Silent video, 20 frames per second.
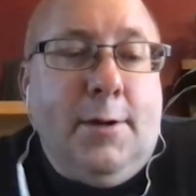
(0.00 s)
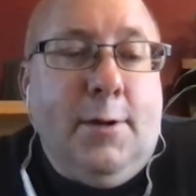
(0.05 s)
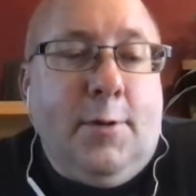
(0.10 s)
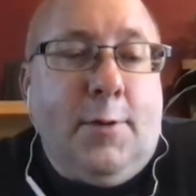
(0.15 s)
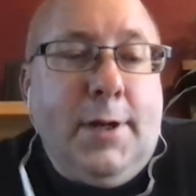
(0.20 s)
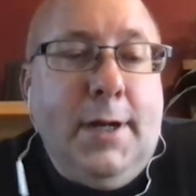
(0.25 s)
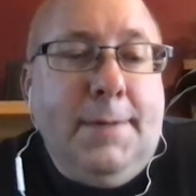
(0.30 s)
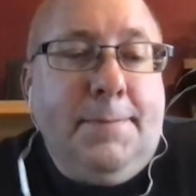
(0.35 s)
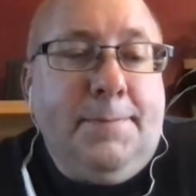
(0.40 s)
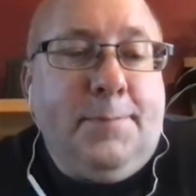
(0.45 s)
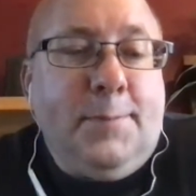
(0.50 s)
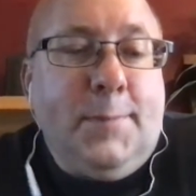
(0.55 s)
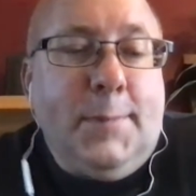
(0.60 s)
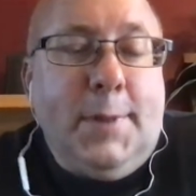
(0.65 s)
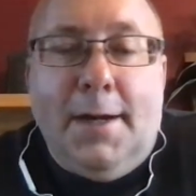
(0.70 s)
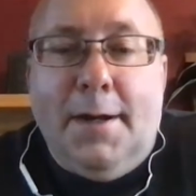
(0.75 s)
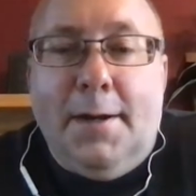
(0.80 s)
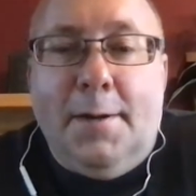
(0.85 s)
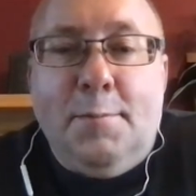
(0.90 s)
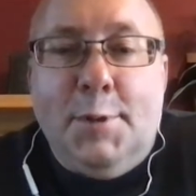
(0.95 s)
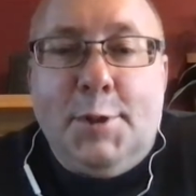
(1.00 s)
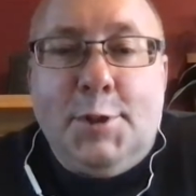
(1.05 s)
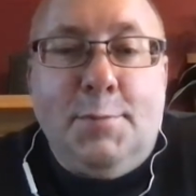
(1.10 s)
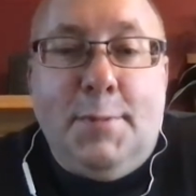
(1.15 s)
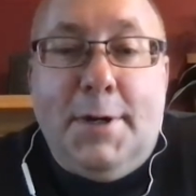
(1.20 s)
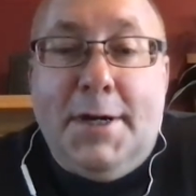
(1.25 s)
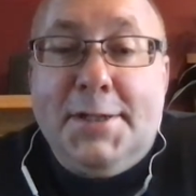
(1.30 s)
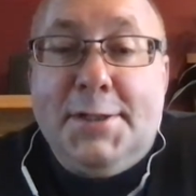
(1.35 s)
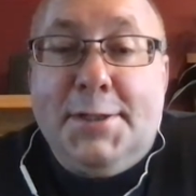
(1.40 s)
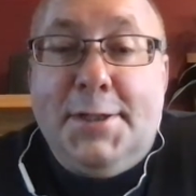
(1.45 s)
Okay, Mr.
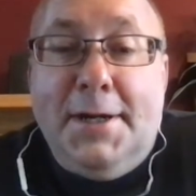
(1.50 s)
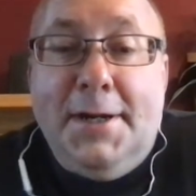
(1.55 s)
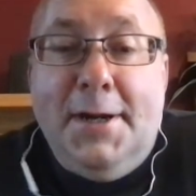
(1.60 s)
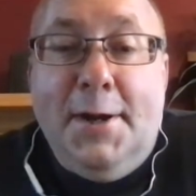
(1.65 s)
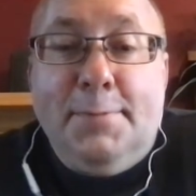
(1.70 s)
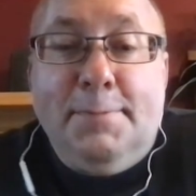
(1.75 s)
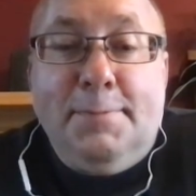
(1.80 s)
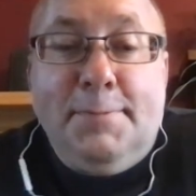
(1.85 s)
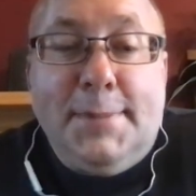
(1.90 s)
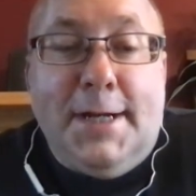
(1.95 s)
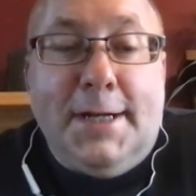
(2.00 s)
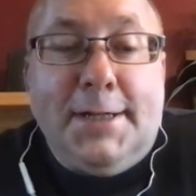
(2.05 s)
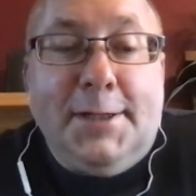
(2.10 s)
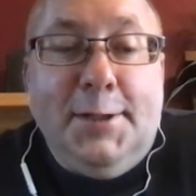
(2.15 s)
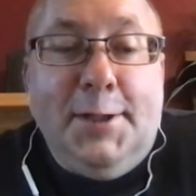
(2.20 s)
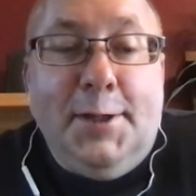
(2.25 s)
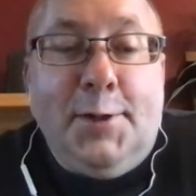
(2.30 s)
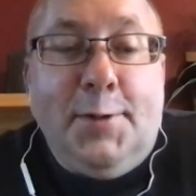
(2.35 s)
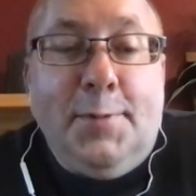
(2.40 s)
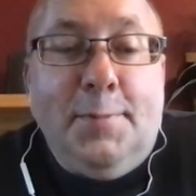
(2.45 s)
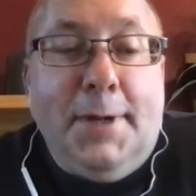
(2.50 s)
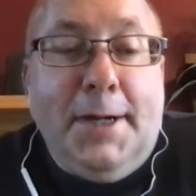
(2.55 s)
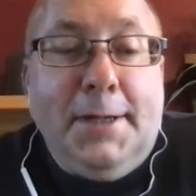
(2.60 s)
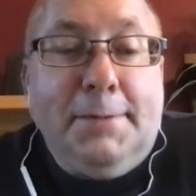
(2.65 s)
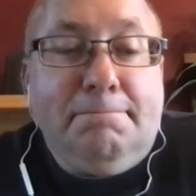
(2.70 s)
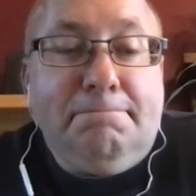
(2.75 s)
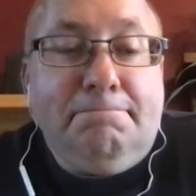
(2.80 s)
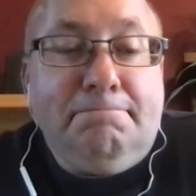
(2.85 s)
Moss signing out. Talk to you later. Bye.